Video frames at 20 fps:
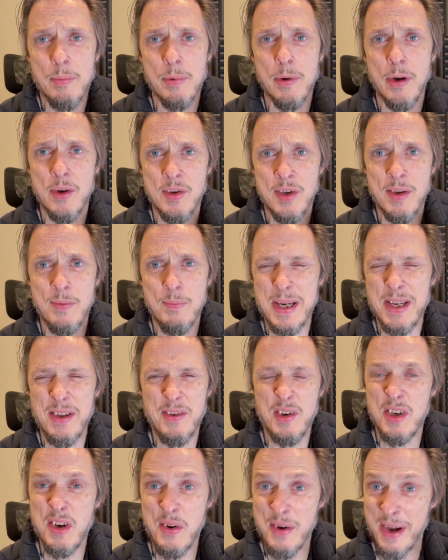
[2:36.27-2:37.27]
process because
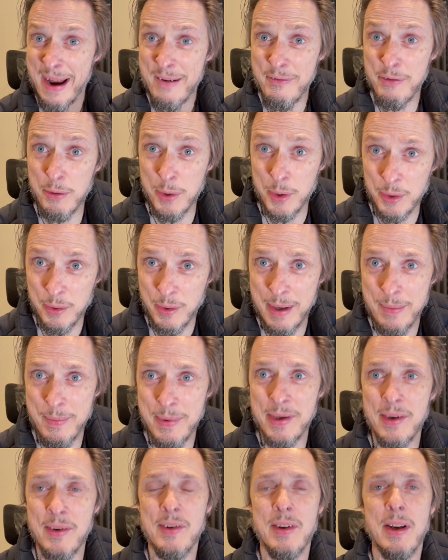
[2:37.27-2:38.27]
you don't have a
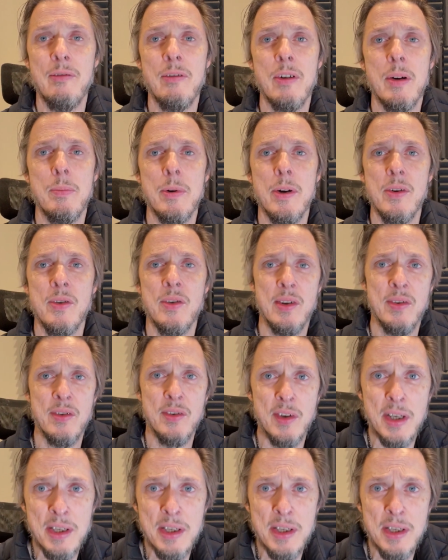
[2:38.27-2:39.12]
requirements discovery process.